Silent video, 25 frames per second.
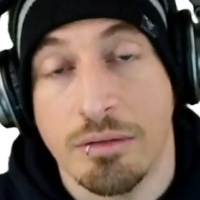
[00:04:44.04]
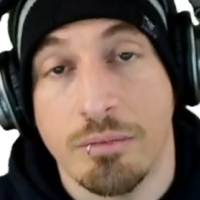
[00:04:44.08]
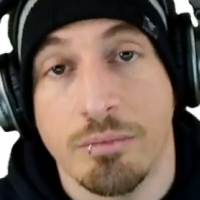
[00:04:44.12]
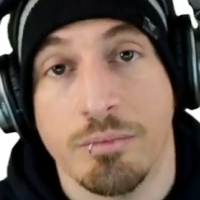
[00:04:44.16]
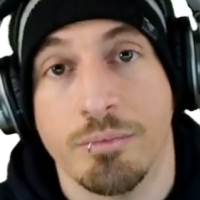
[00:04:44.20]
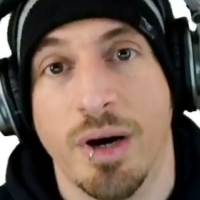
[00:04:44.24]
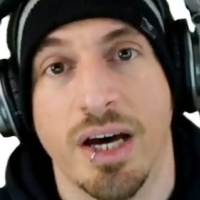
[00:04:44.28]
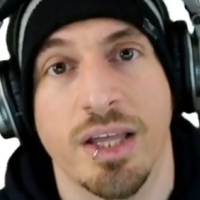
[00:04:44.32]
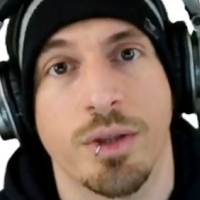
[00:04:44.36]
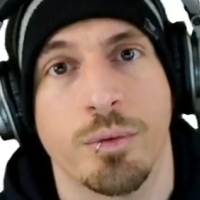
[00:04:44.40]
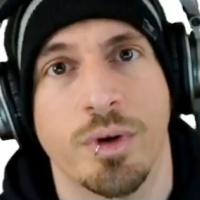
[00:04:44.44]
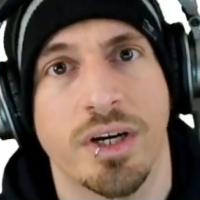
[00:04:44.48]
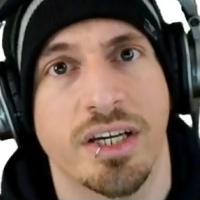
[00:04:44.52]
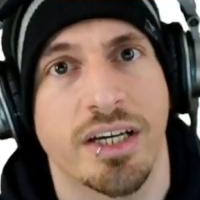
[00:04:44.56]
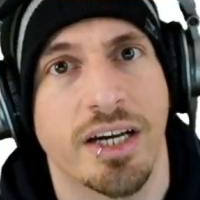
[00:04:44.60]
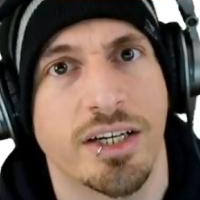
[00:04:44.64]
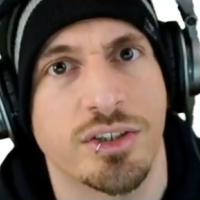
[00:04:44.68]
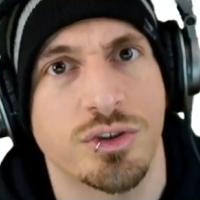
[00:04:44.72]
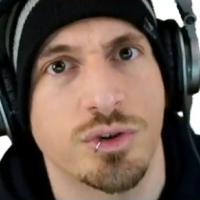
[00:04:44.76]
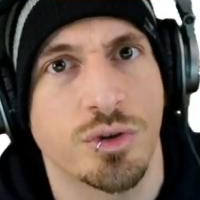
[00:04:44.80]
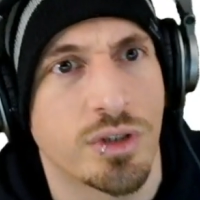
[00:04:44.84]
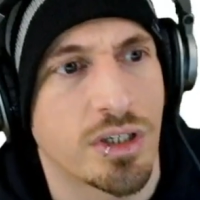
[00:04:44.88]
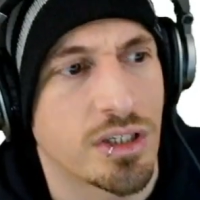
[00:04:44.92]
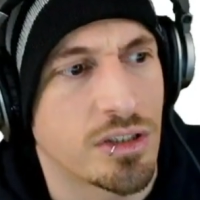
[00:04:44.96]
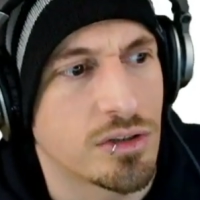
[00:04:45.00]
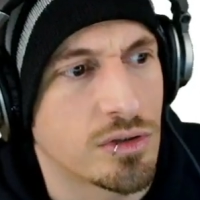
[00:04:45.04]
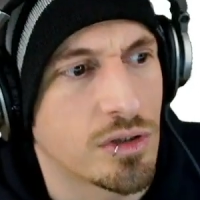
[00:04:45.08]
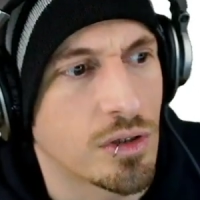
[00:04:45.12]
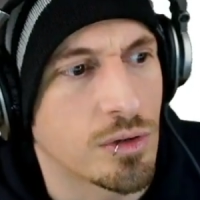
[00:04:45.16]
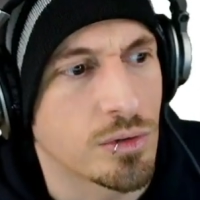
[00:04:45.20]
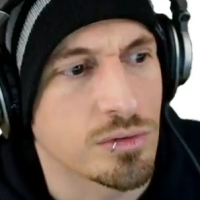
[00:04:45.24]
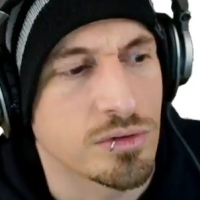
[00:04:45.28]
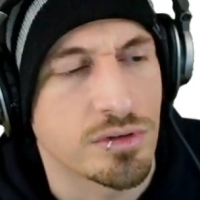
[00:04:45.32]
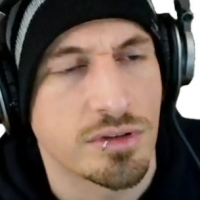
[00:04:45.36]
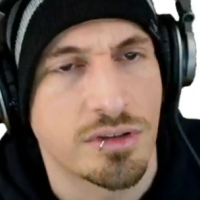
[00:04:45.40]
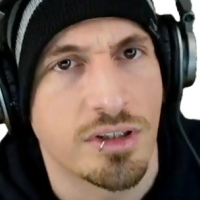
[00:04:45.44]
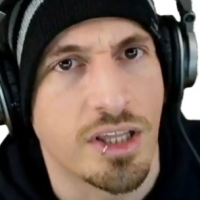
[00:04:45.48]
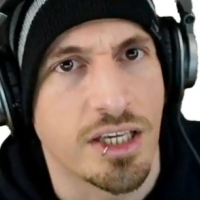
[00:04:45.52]
by the way, guys,
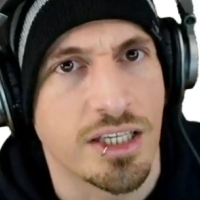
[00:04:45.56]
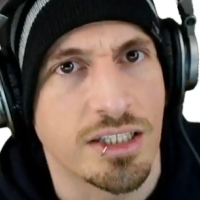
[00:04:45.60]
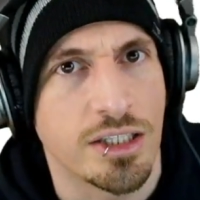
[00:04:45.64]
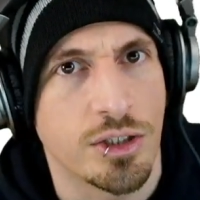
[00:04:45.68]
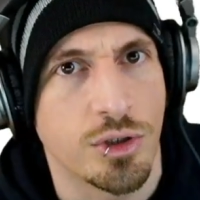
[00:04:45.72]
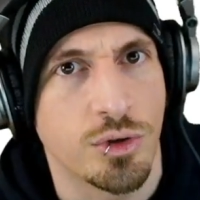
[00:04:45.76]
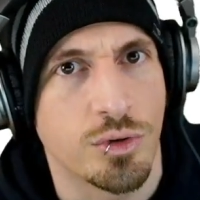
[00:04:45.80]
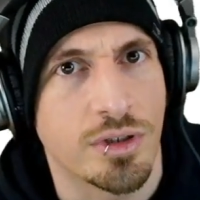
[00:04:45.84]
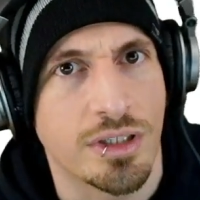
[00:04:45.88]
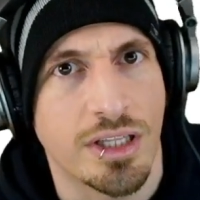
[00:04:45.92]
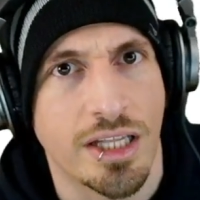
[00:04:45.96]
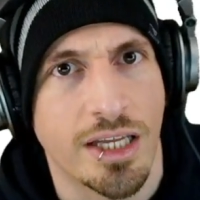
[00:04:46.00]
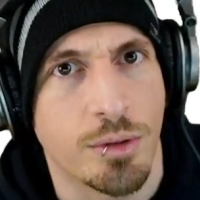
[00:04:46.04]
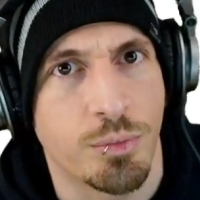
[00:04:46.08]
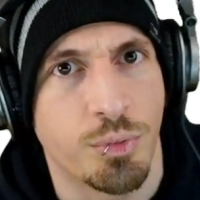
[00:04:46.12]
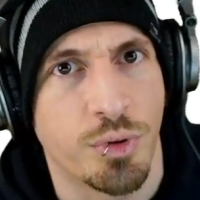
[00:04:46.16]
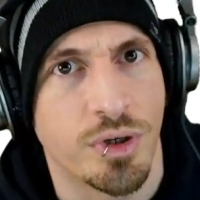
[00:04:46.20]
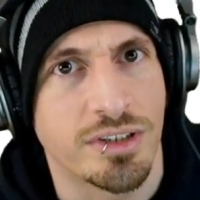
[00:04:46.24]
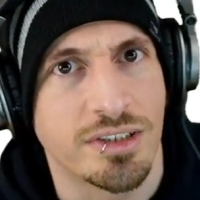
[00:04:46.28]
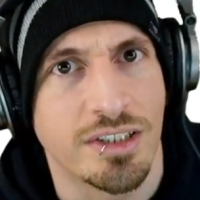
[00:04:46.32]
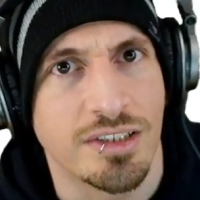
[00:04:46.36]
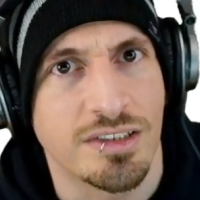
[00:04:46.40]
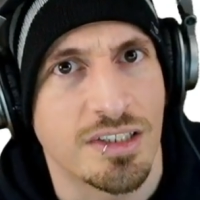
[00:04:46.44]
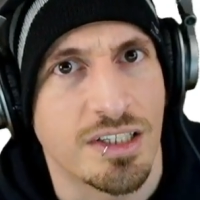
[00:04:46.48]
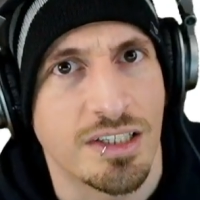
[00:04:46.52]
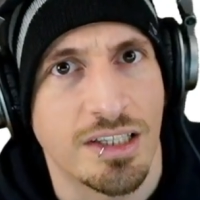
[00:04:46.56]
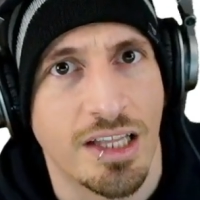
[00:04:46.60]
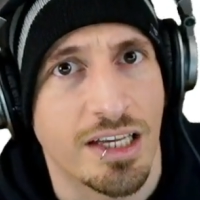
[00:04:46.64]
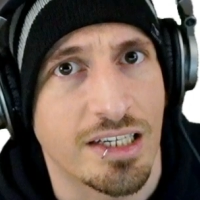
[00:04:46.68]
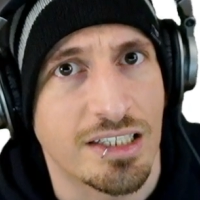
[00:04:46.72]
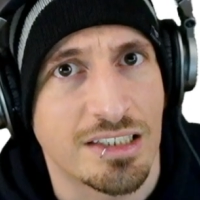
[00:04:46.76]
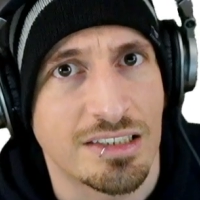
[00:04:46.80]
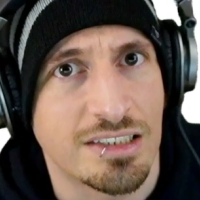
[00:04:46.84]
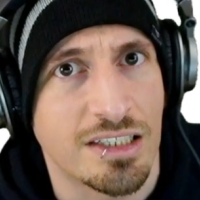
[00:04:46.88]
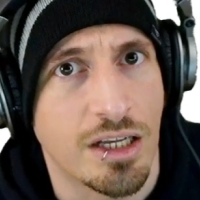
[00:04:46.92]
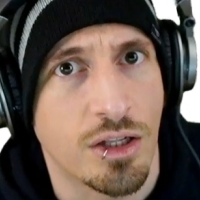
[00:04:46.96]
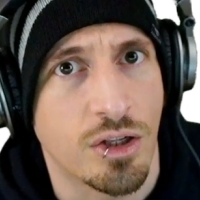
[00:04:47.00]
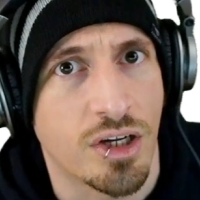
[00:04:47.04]
don't think that you could like print this and like
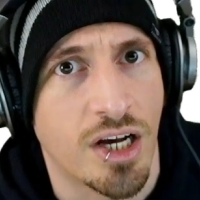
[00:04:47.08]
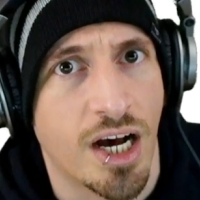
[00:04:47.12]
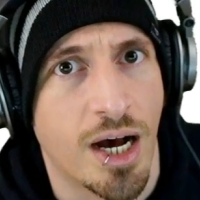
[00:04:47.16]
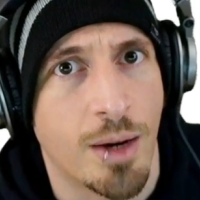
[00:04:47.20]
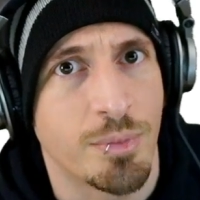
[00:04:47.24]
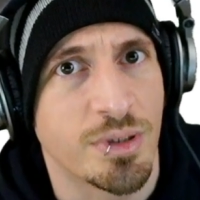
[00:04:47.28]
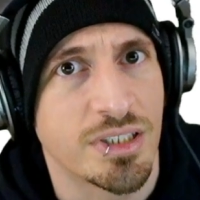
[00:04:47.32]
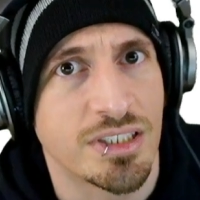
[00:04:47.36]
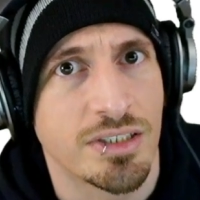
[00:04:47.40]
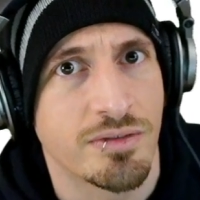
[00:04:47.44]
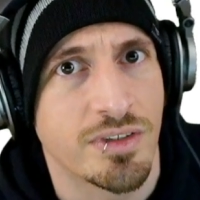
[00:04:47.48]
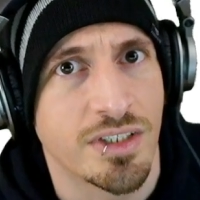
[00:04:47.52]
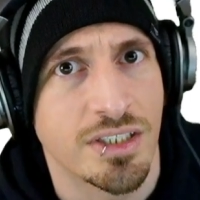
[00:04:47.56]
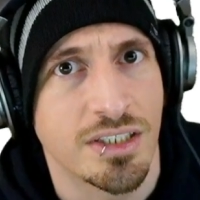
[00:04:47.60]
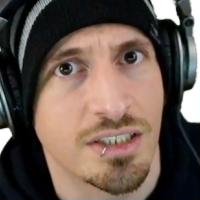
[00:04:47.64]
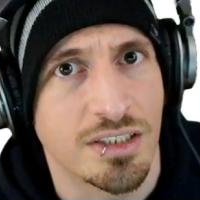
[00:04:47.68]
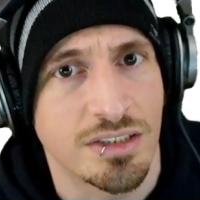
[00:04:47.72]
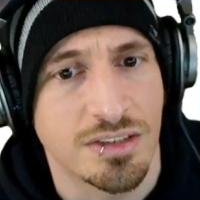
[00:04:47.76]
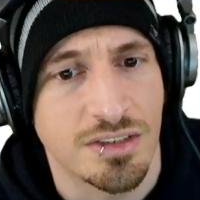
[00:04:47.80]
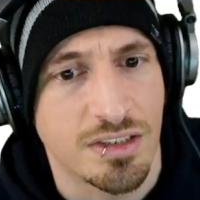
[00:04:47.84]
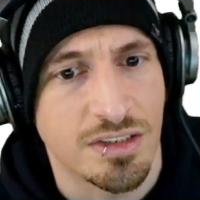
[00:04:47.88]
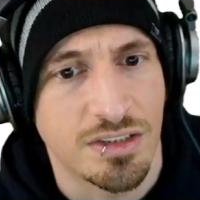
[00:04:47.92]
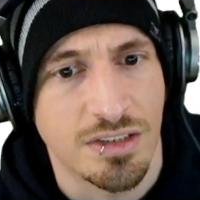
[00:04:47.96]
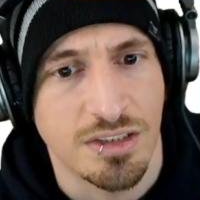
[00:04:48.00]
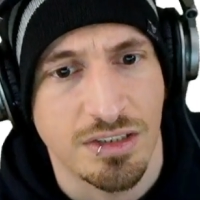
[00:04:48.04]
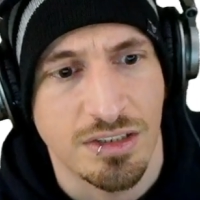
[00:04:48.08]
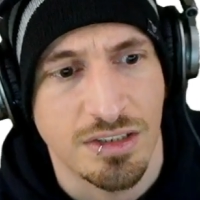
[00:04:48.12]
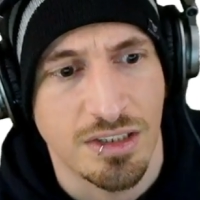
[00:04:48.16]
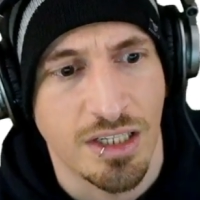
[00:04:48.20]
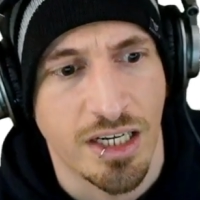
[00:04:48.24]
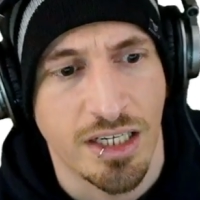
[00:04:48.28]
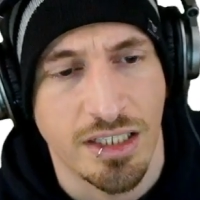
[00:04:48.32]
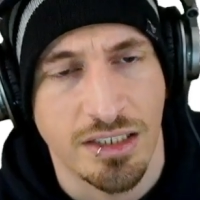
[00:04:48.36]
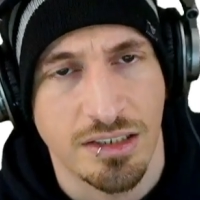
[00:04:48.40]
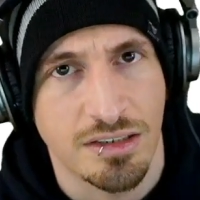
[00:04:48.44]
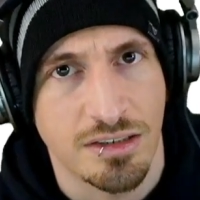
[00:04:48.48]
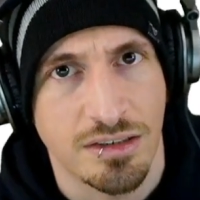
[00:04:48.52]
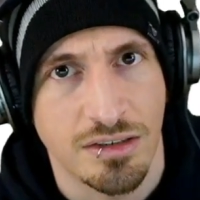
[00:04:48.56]
sell copies of it, because this is
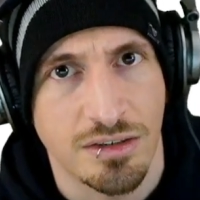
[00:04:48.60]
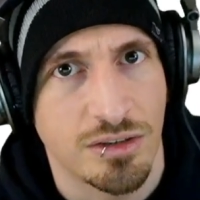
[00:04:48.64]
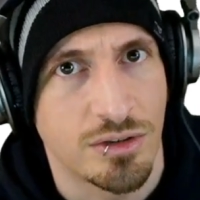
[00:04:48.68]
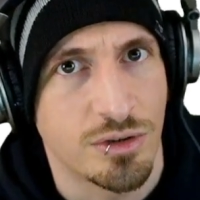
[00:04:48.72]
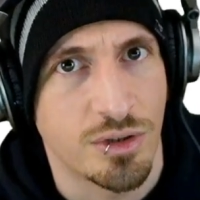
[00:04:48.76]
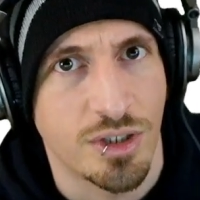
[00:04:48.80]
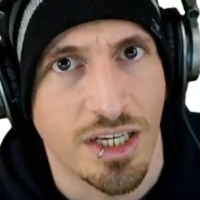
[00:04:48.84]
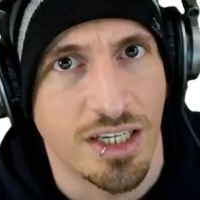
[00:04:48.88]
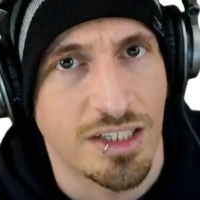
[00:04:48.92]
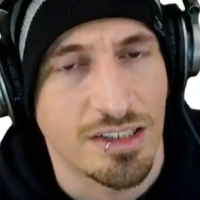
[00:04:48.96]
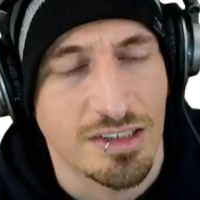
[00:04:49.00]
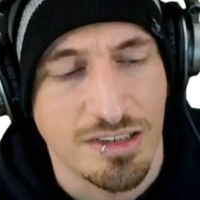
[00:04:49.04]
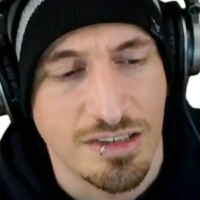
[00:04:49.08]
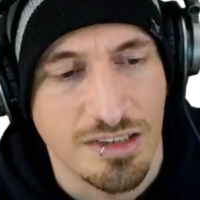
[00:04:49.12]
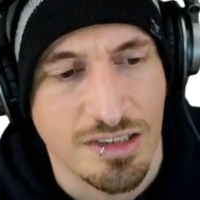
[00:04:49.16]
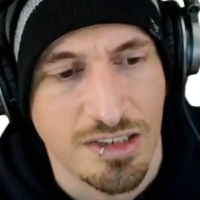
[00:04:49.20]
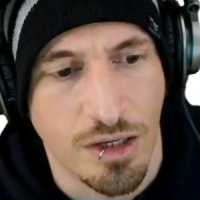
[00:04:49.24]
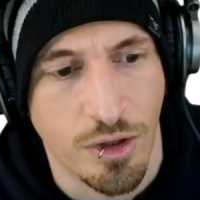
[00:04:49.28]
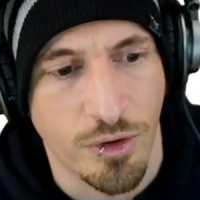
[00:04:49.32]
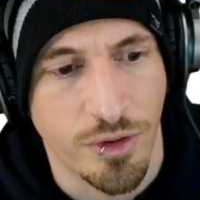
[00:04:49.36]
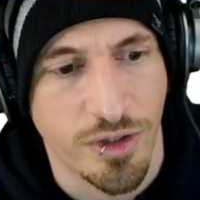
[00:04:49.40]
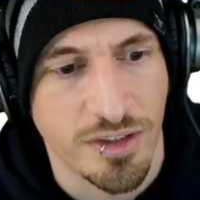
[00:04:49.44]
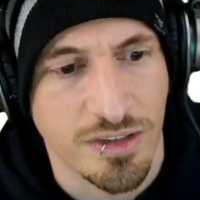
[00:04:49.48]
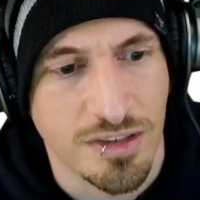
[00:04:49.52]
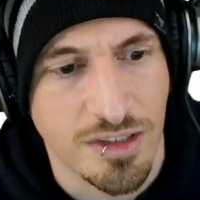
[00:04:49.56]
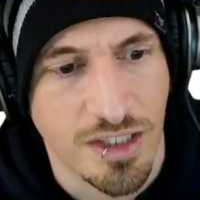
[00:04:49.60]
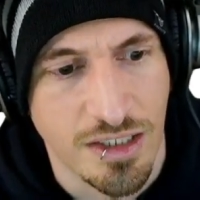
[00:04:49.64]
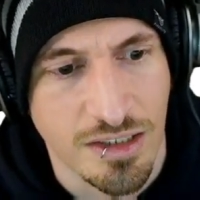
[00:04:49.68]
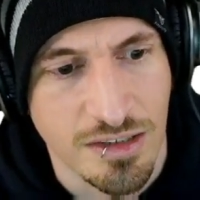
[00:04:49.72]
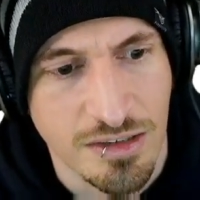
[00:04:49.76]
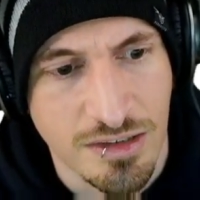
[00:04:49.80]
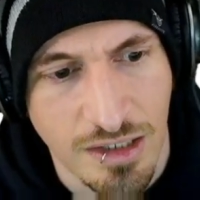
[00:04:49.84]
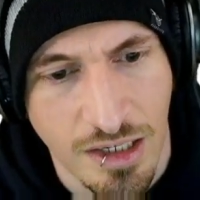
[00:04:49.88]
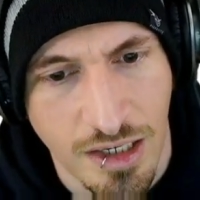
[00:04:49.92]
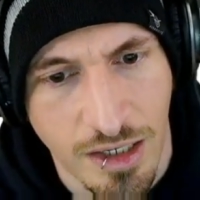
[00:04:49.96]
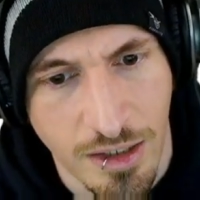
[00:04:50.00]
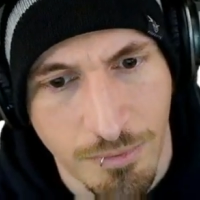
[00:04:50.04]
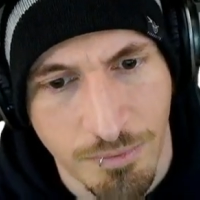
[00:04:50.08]
not, you can't sell these things.